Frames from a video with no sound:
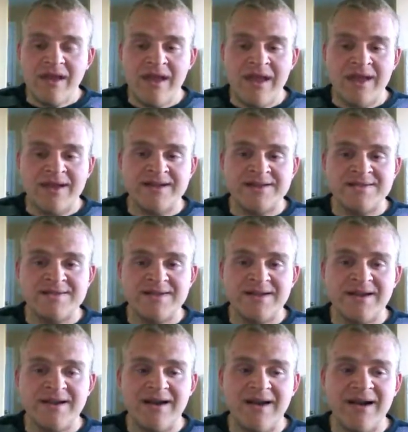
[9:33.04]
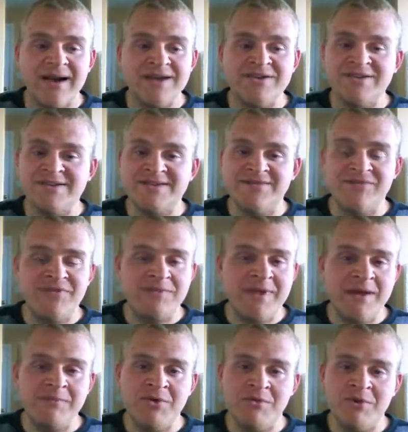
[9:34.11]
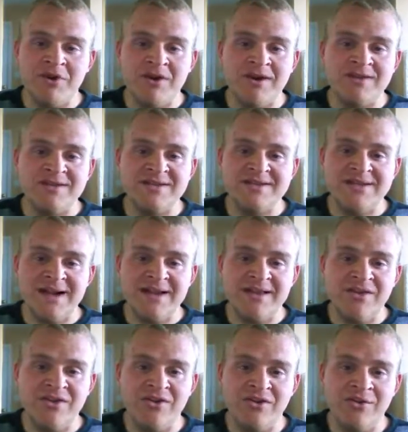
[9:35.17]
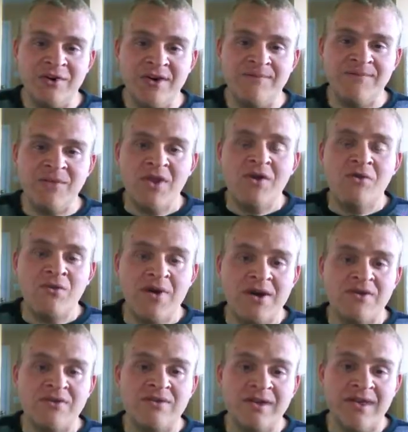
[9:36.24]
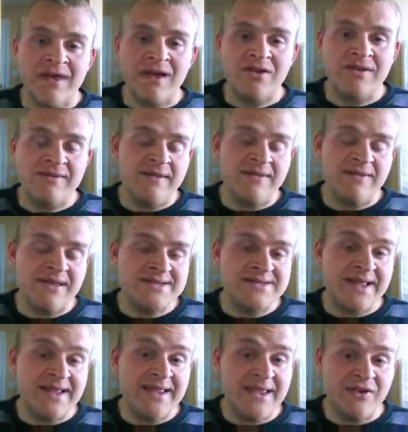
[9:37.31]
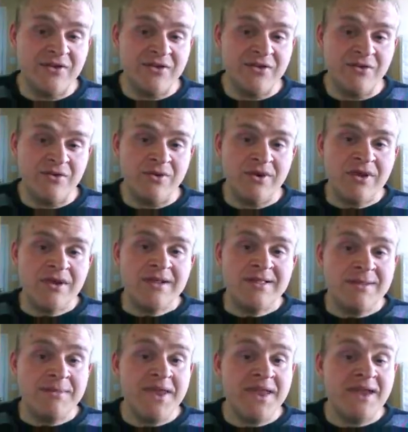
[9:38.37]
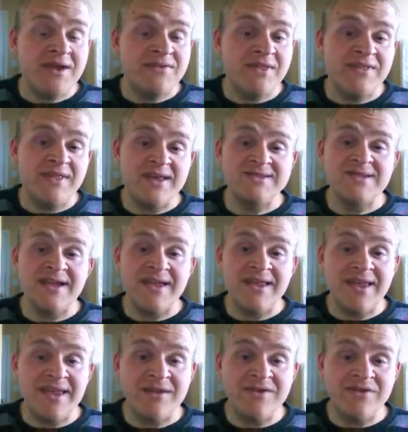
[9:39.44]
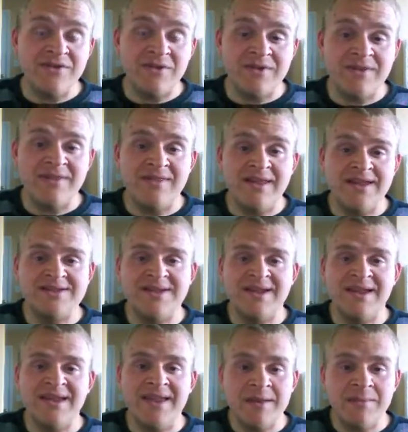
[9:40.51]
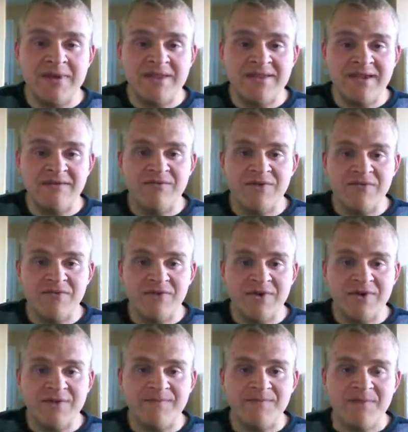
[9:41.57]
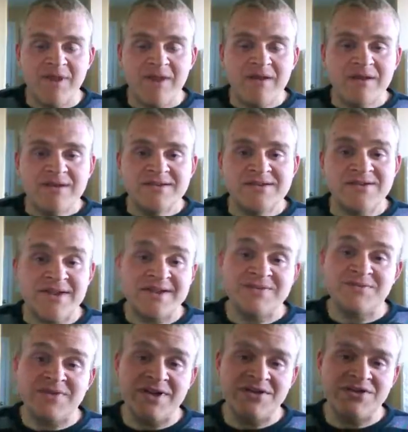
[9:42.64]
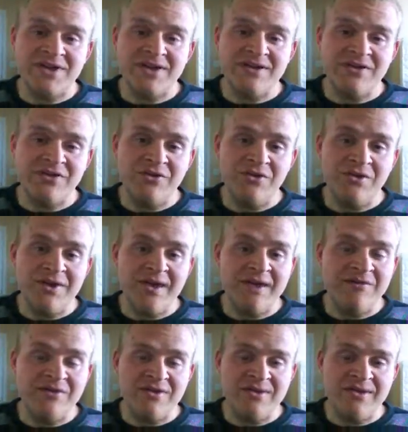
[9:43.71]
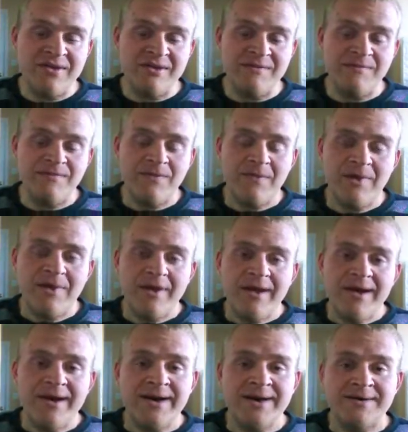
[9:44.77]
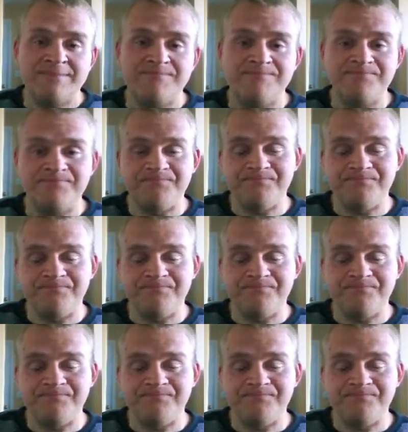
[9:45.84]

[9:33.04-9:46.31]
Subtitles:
And I just, from that moment on, decided, you know what? Rather than counting the things I can't do, let me count the things that I can do or the things that I can be thankful for. So that's what I try to do in everything. Um,